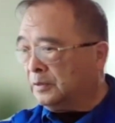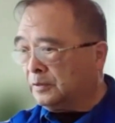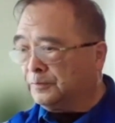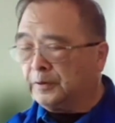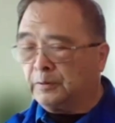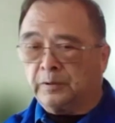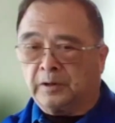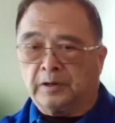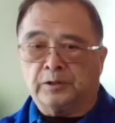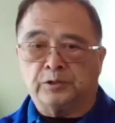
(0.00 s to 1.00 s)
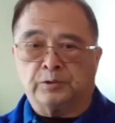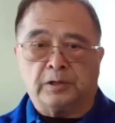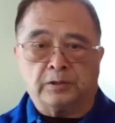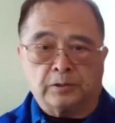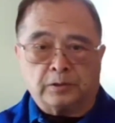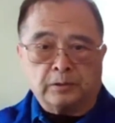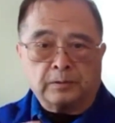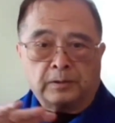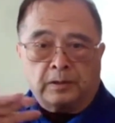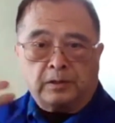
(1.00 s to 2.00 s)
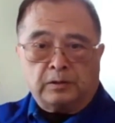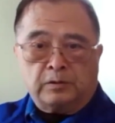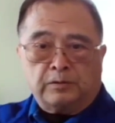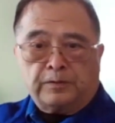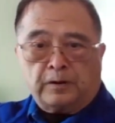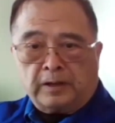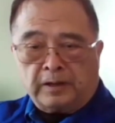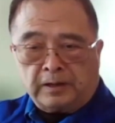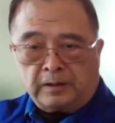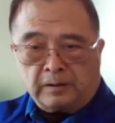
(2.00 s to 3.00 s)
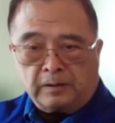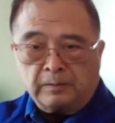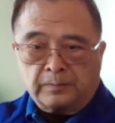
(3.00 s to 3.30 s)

to fit what it is you need to do. And then you do Fair Lady here